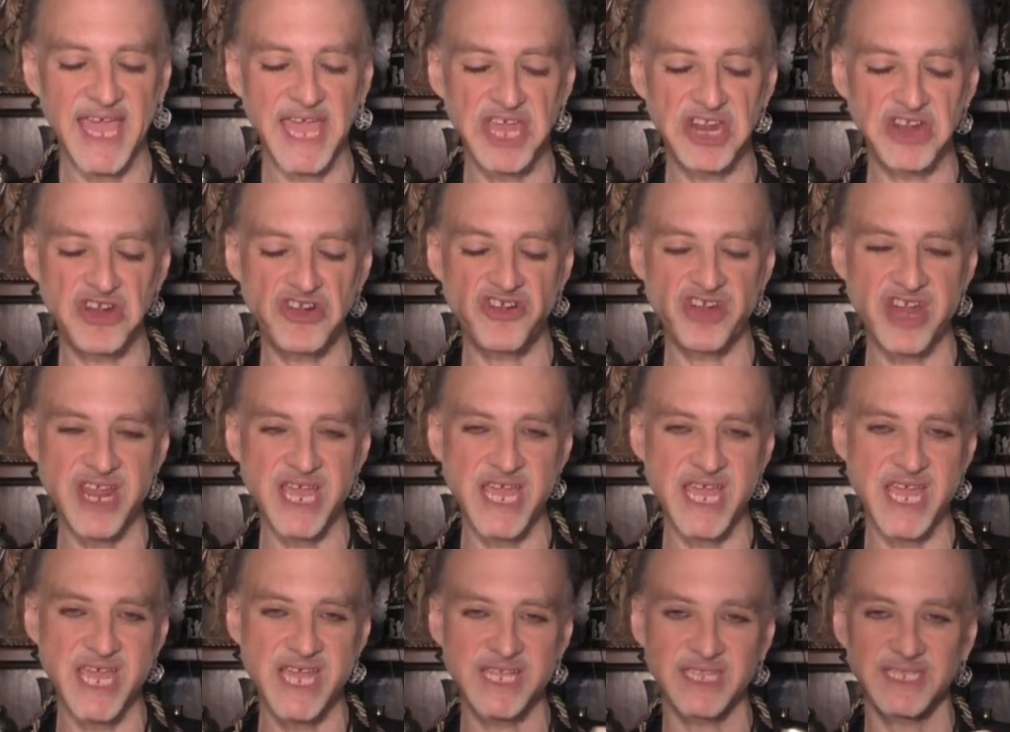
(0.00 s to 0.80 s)
inner
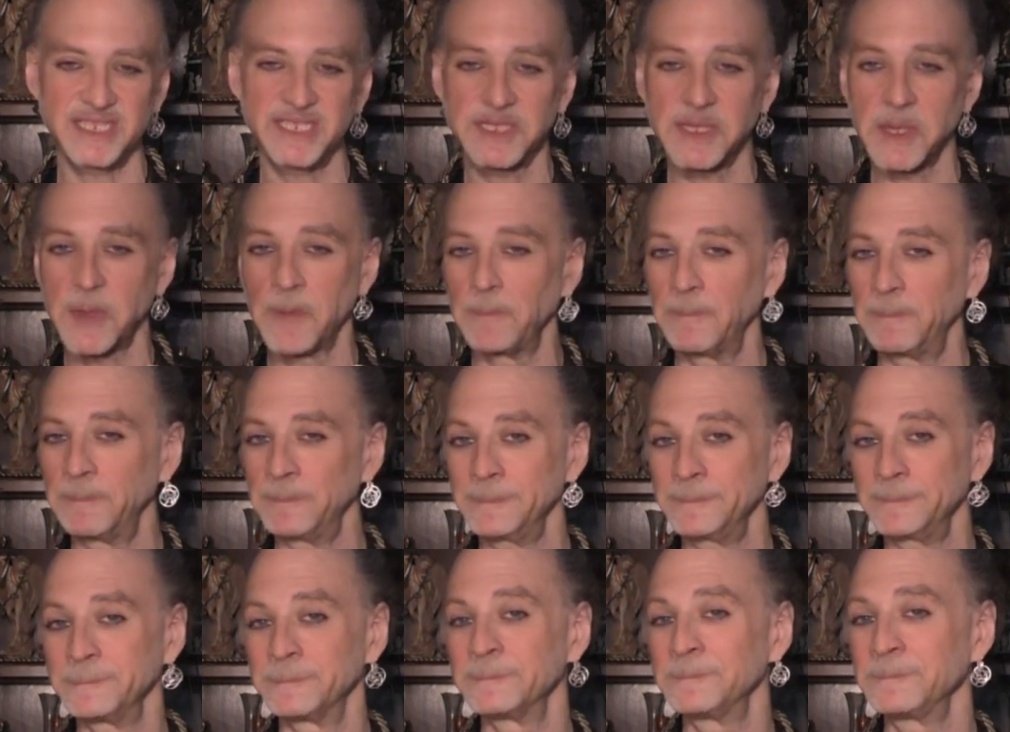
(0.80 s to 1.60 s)
needs
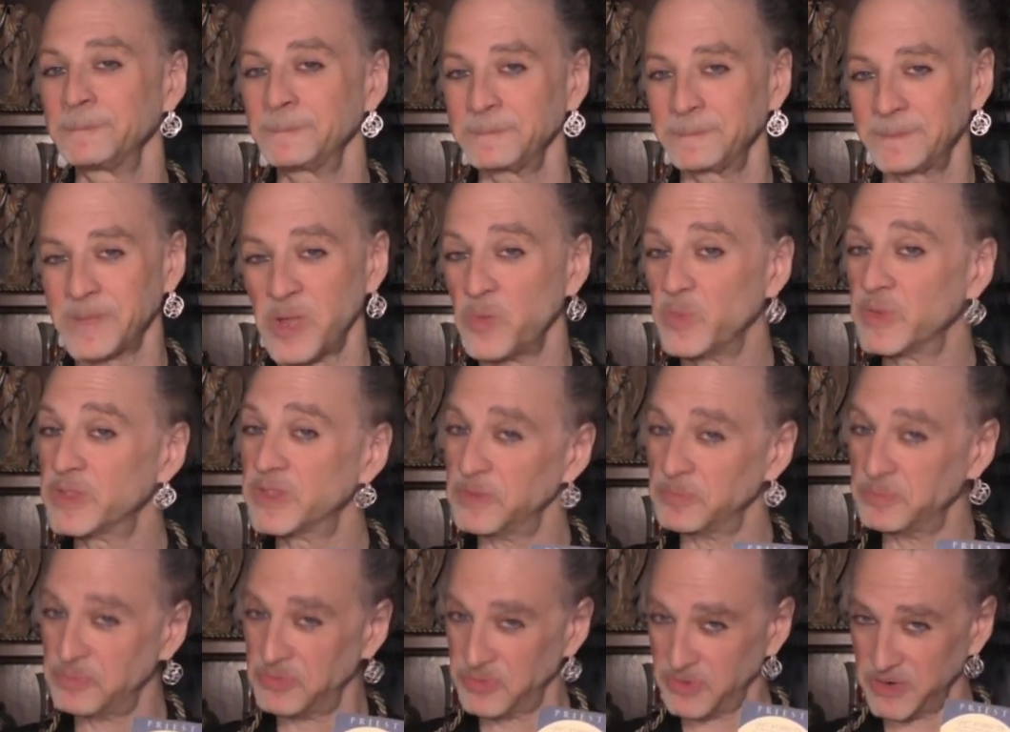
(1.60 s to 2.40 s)
hmm,
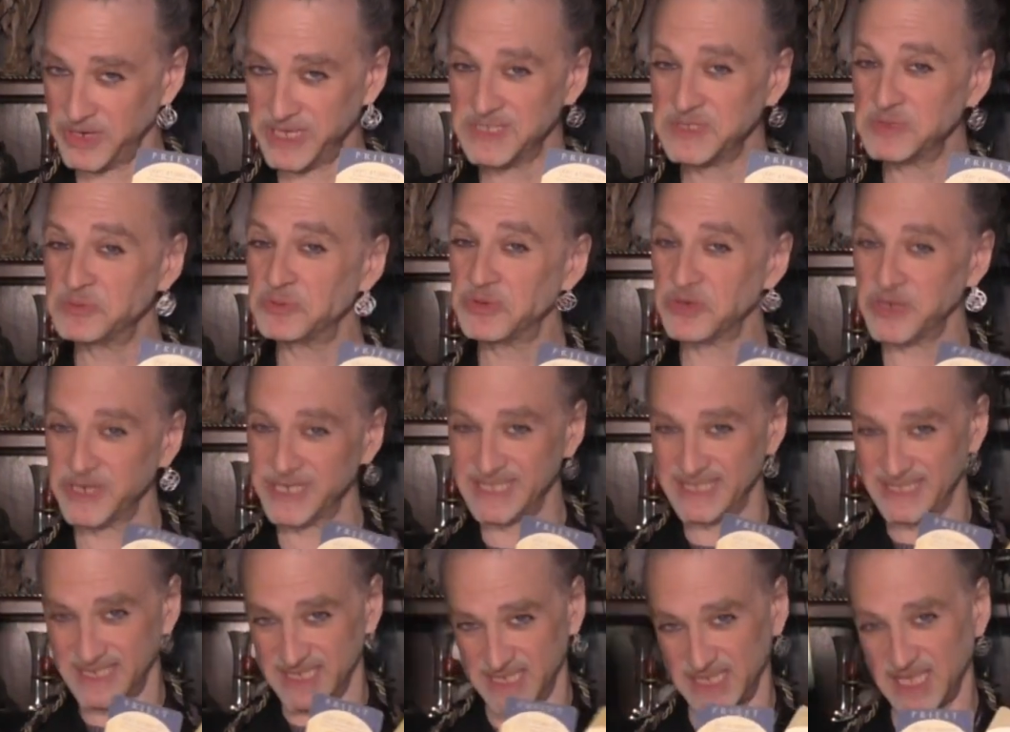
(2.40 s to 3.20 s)
with the priest
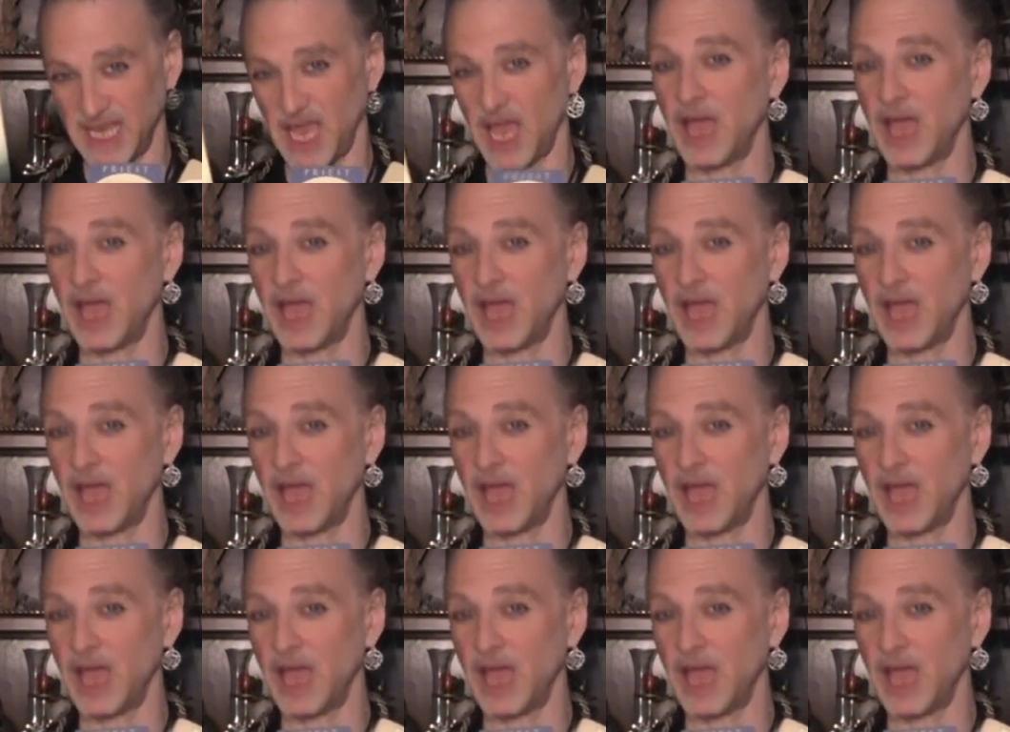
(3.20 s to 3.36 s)
priestess